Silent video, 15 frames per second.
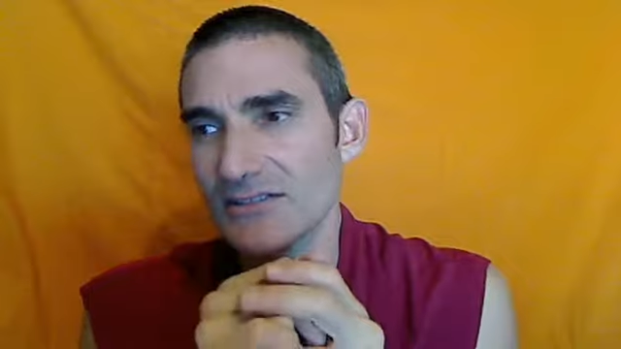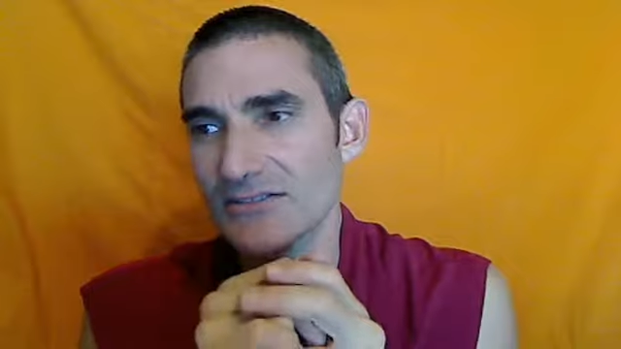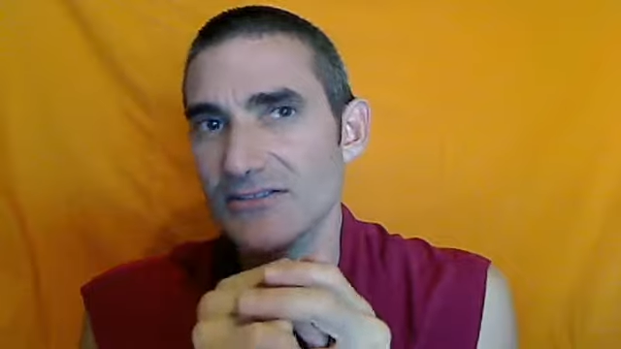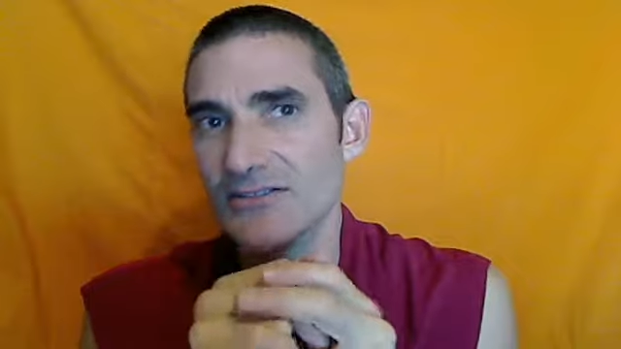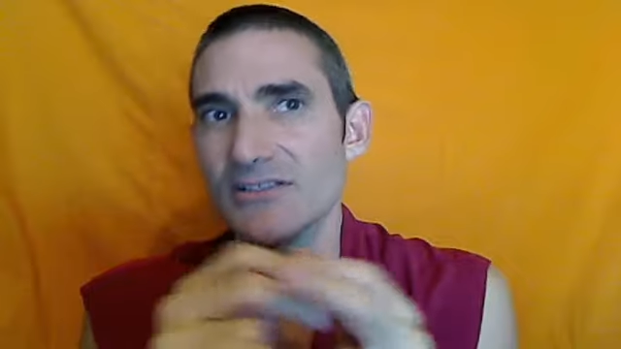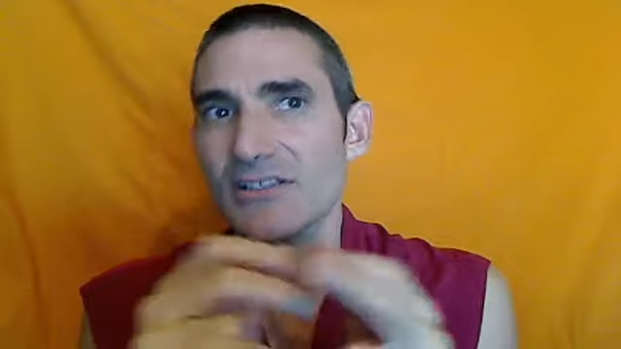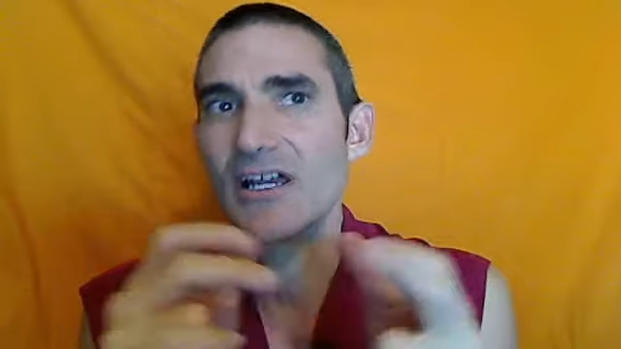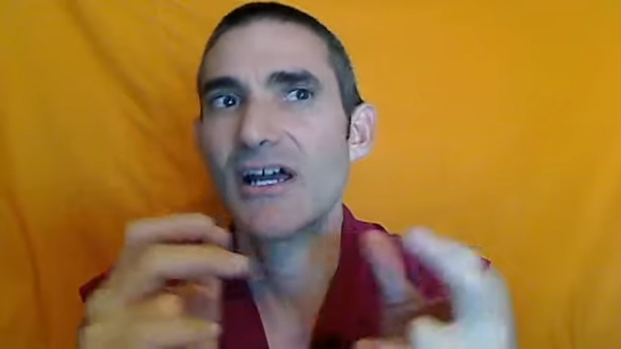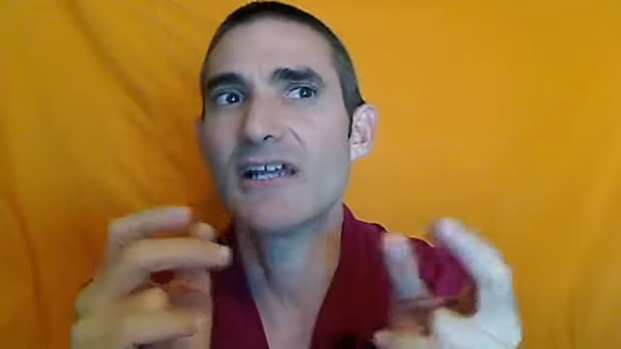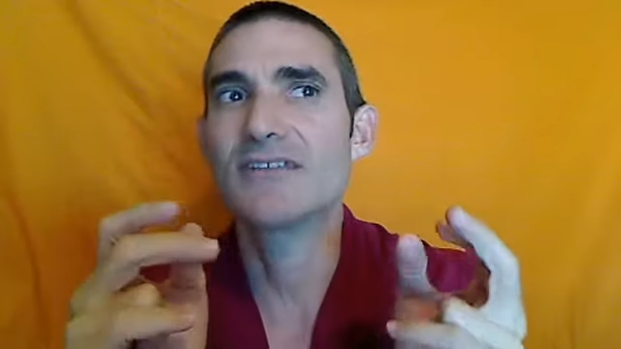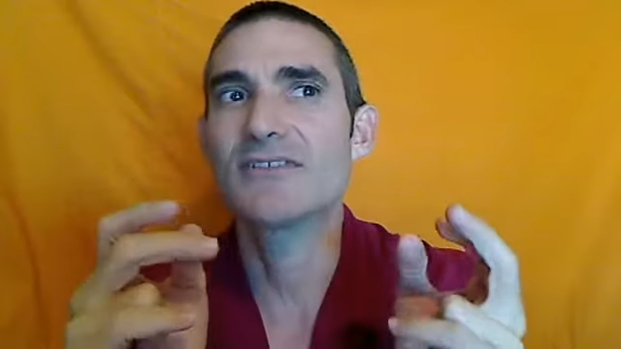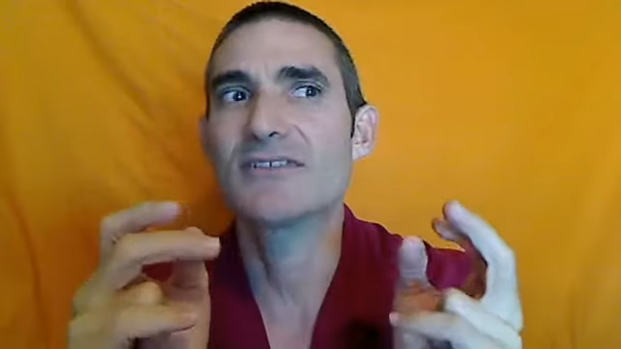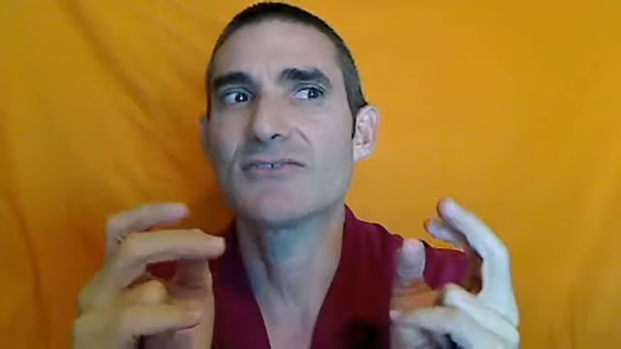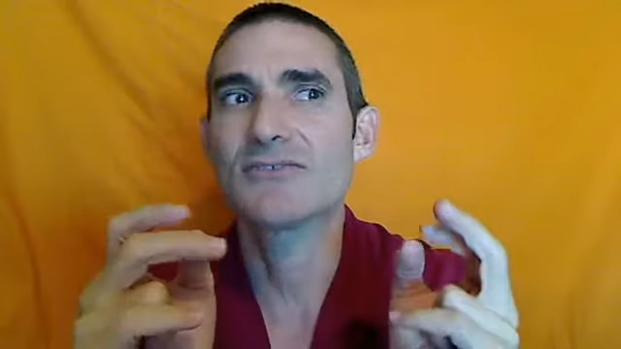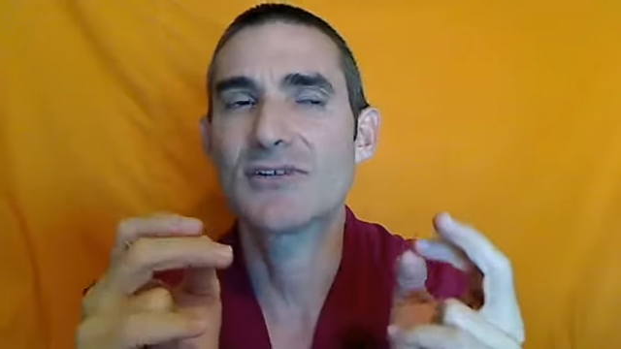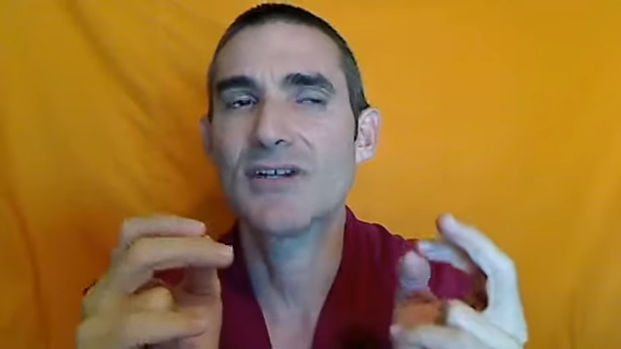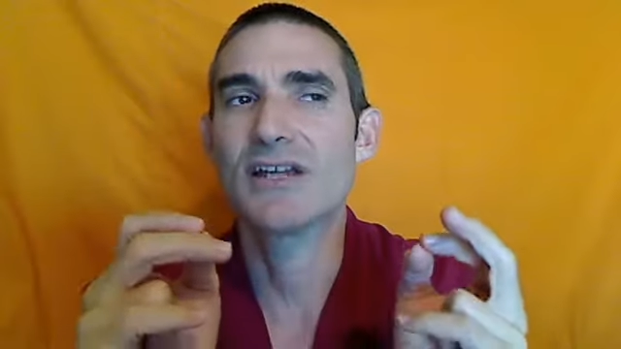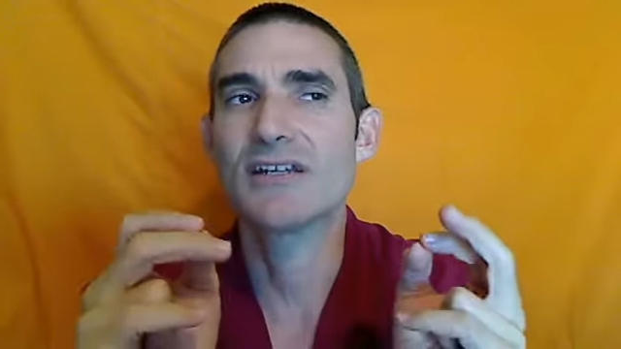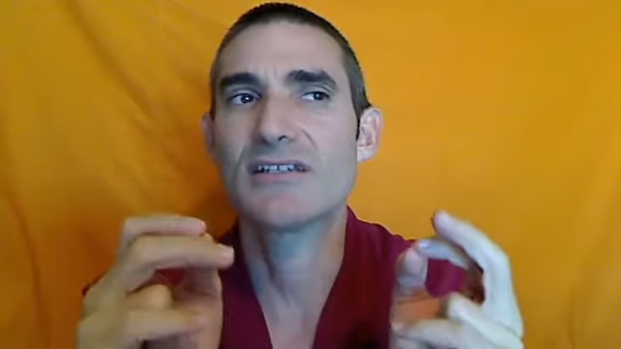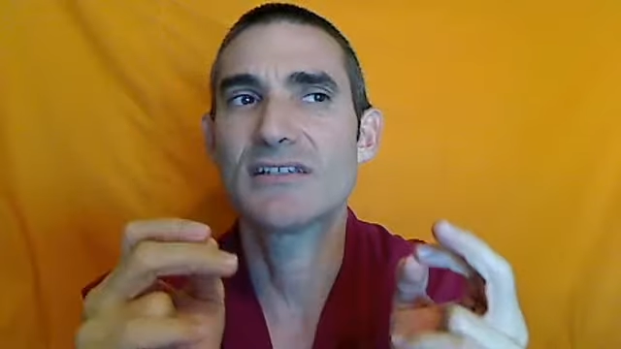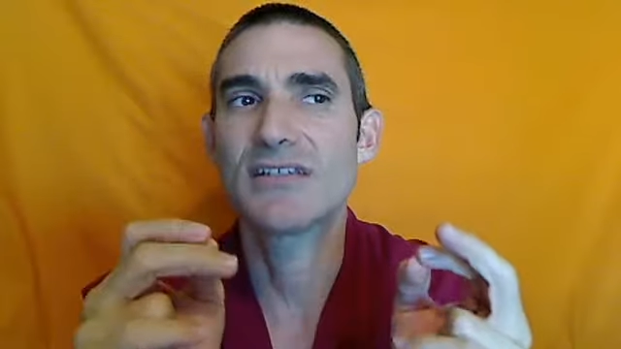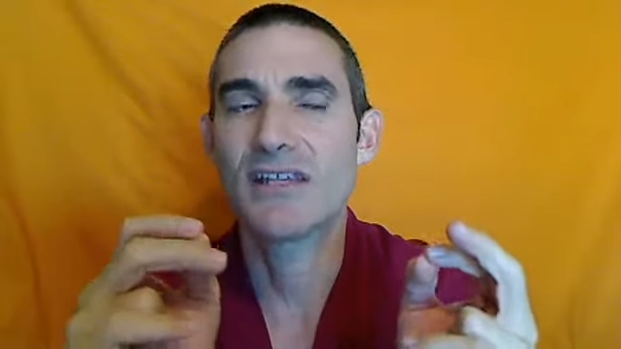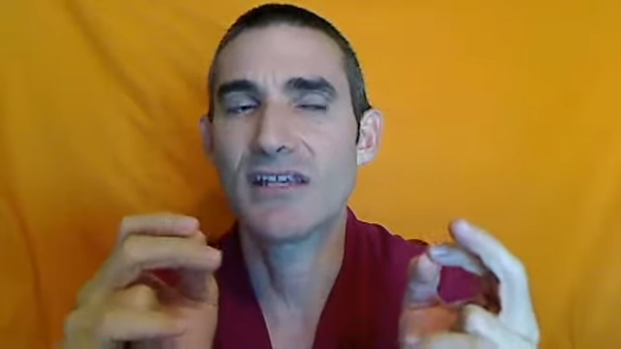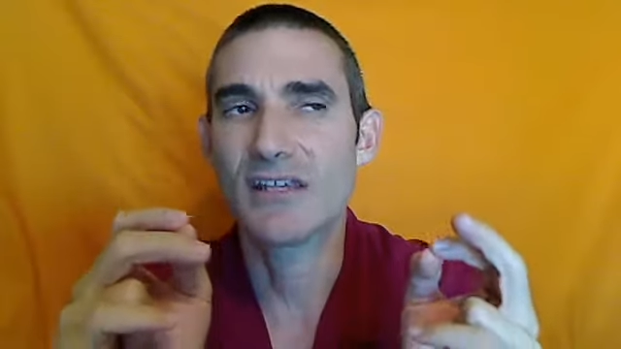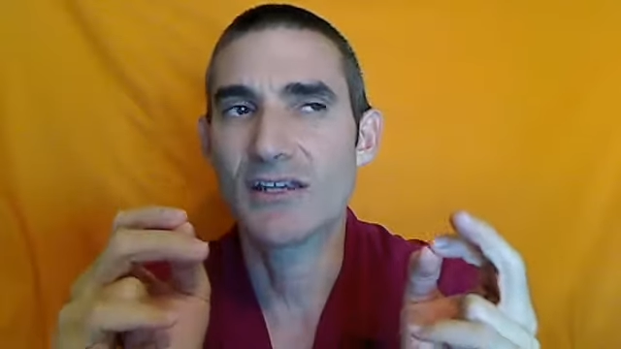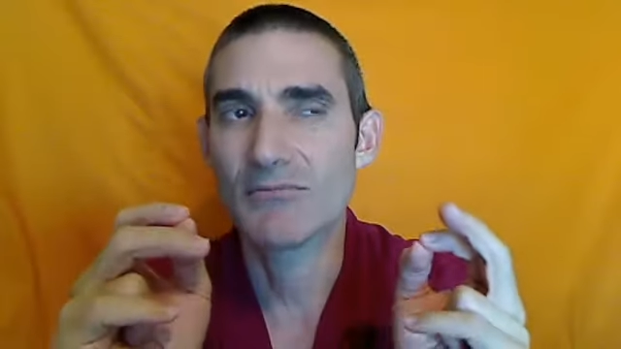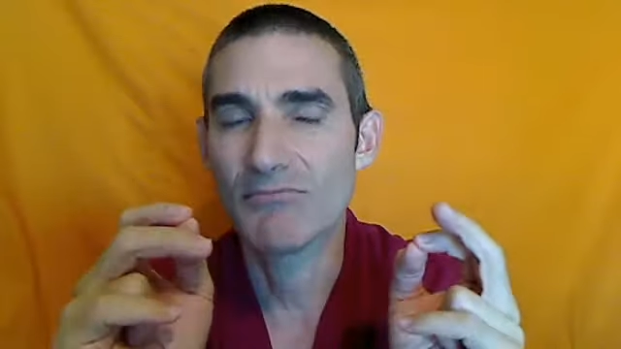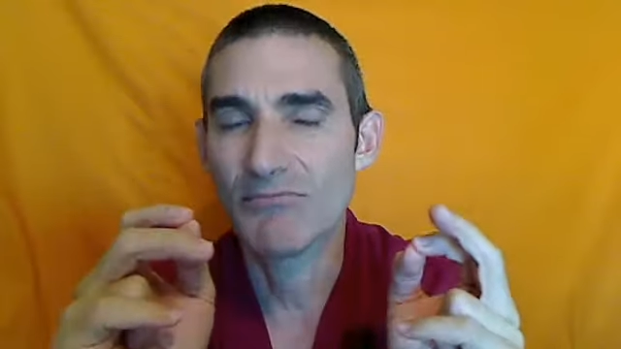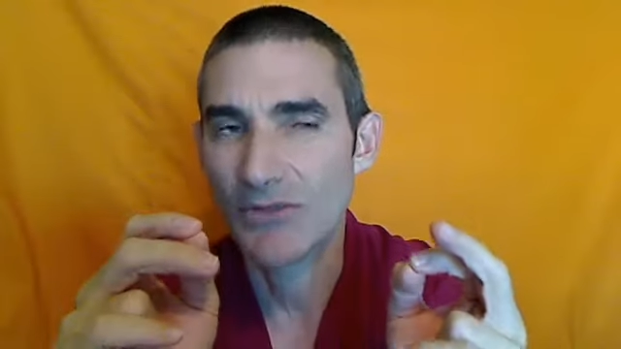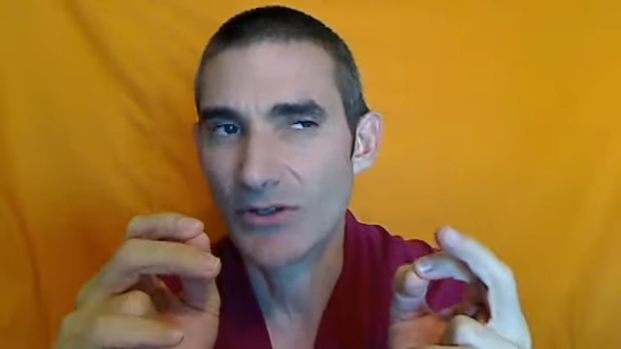do not try to take
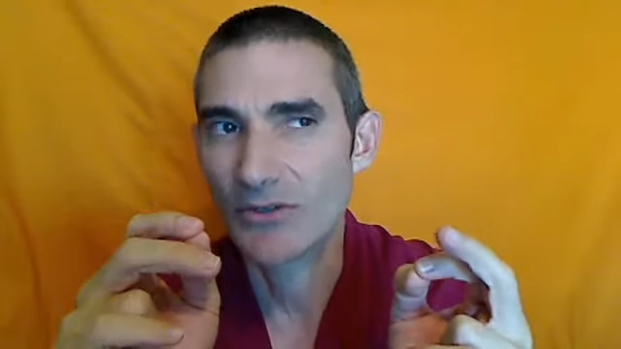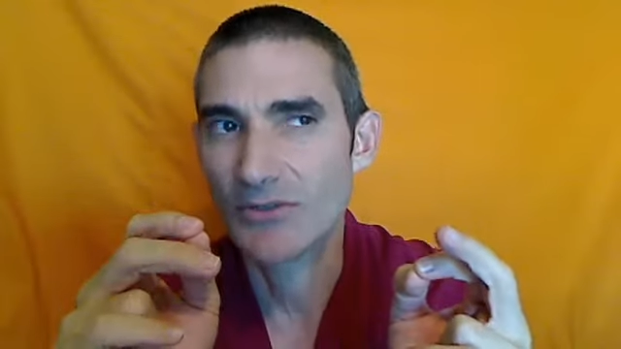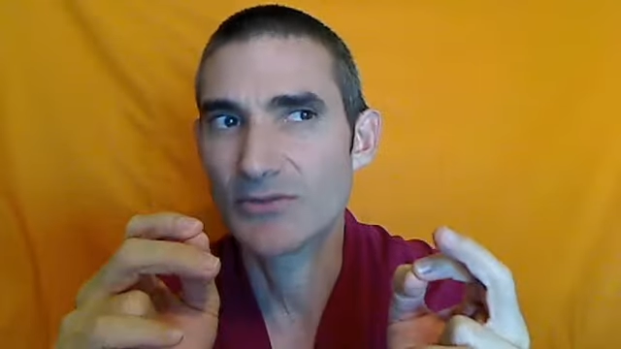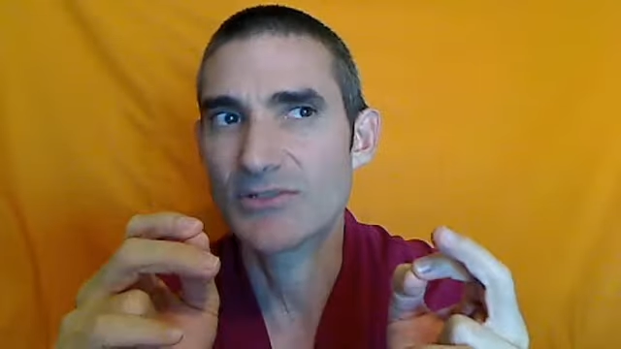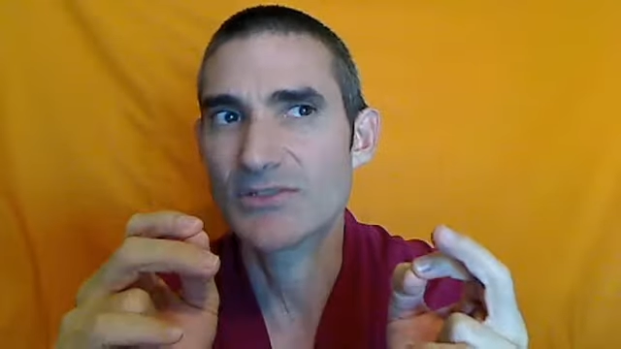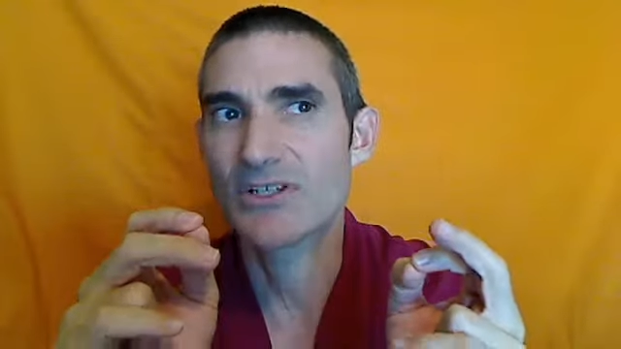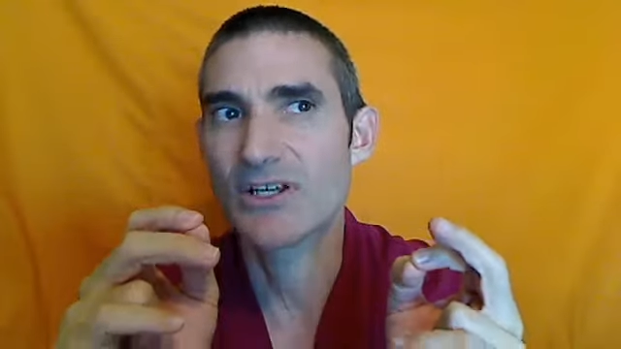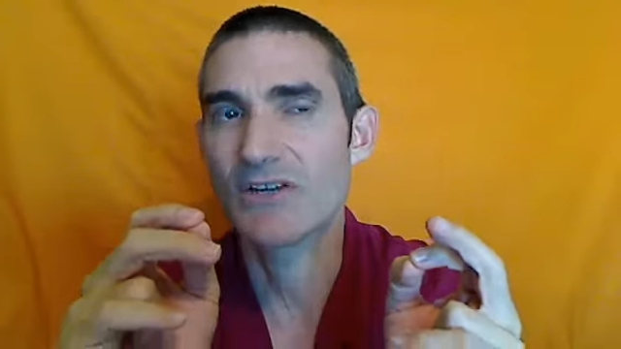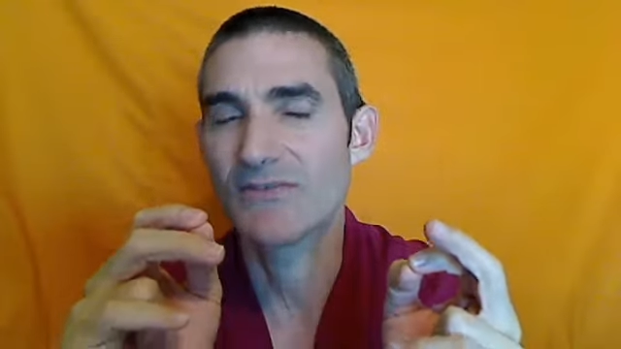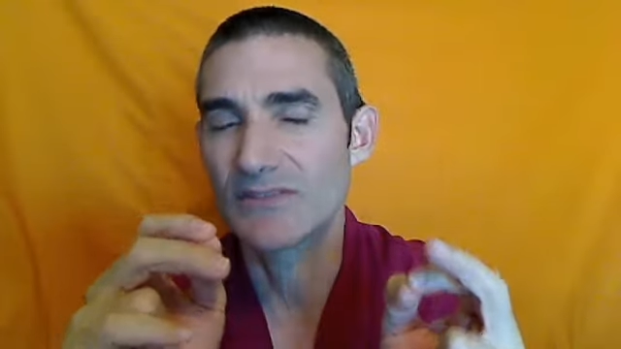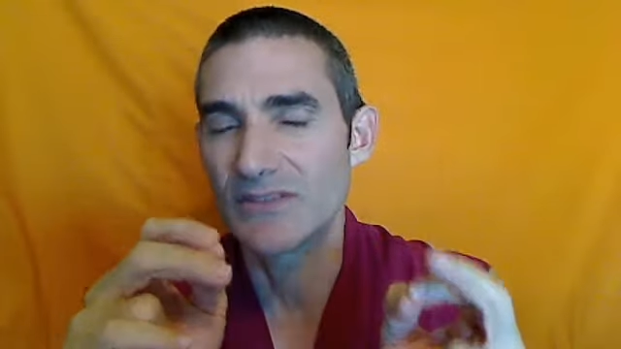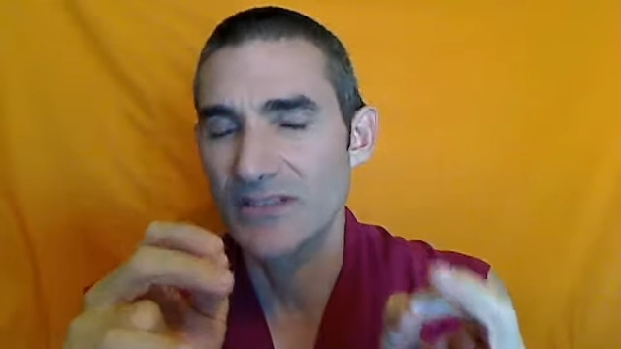a mote of